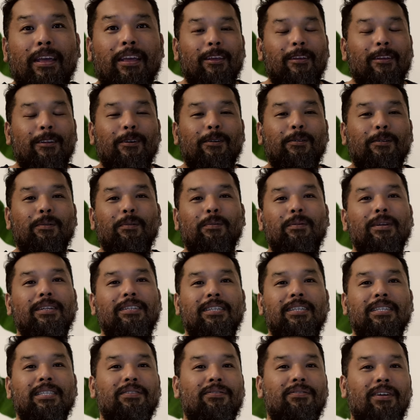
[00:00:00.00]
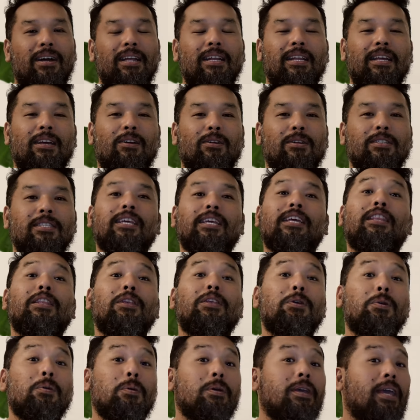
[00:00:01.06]
you know, which is funny because in
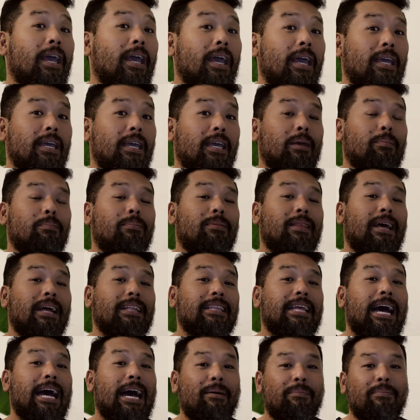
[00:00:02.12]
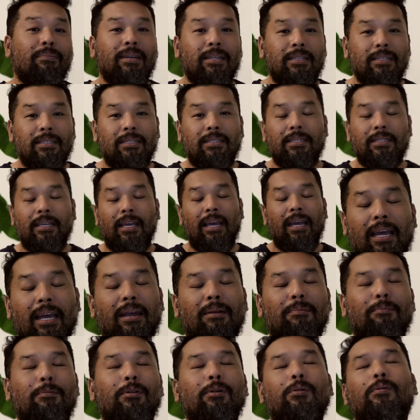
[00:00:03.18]
U K, if that happens,
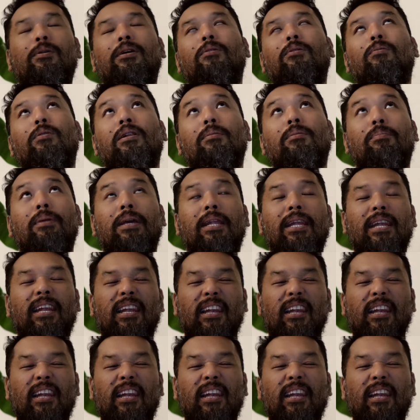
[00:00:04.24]
everyone will be